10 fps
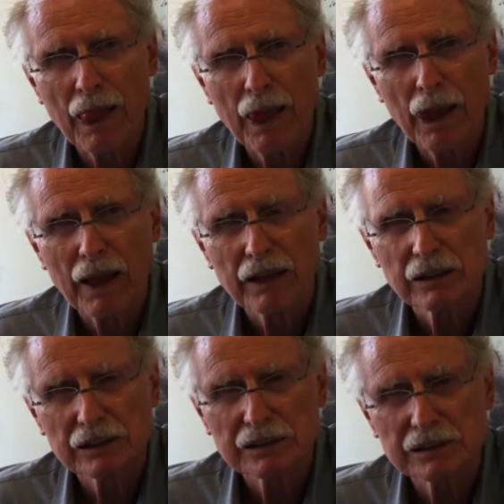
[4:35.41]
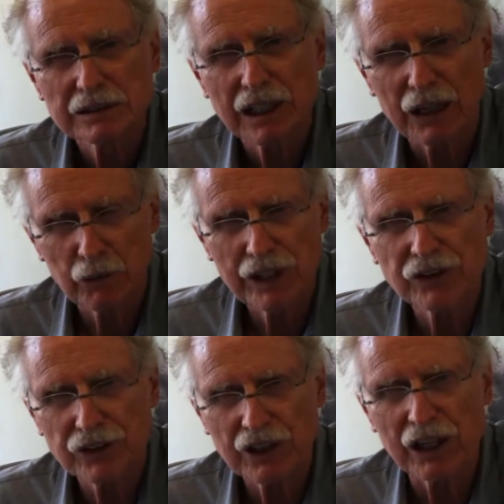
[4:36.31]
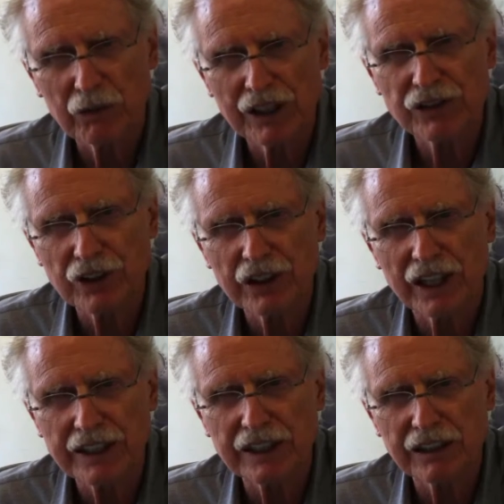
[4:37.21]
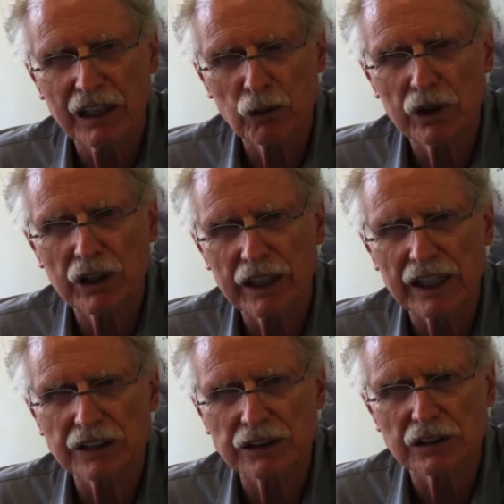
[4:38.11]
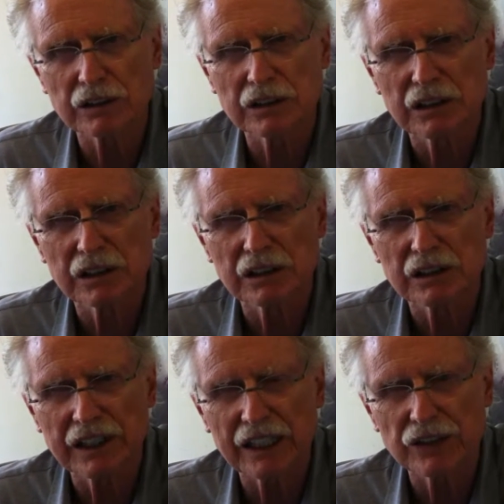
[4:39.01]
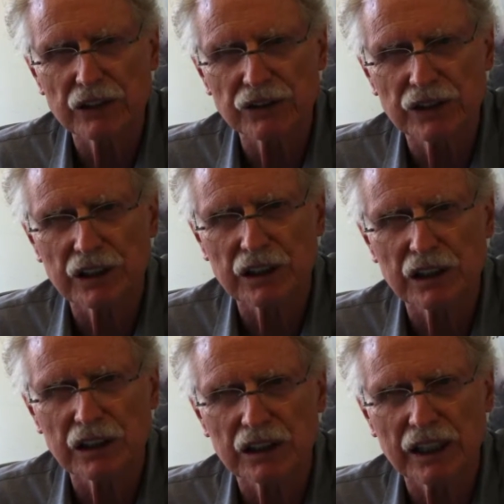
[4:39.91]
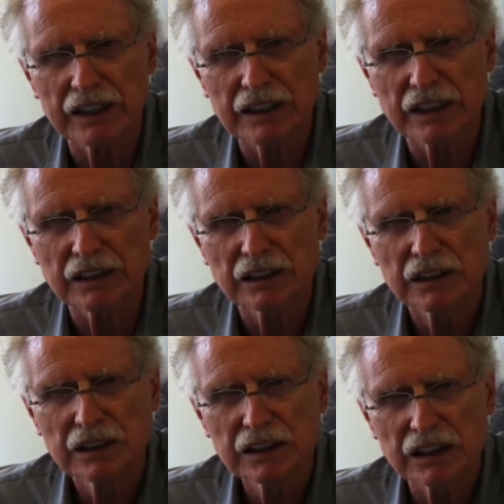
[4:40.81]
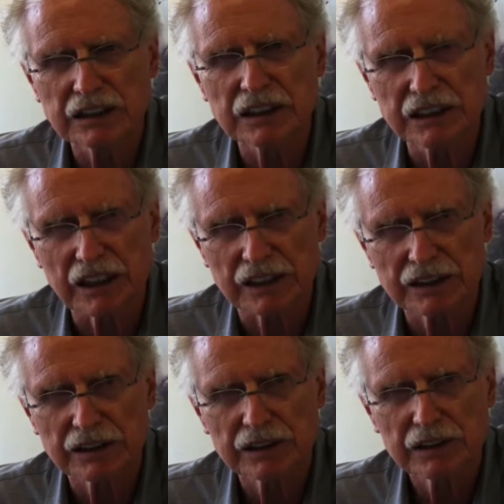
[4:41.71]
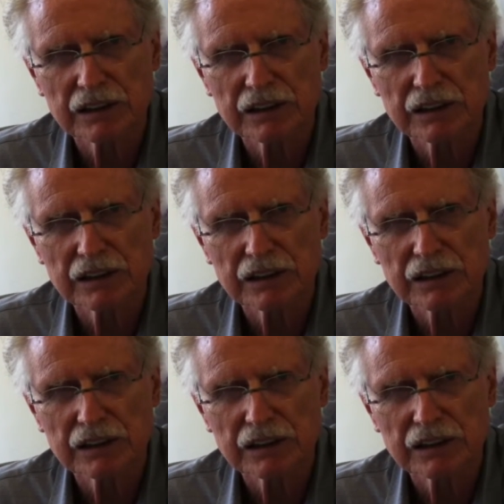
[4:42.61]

I raced in I won the nationals in 1966.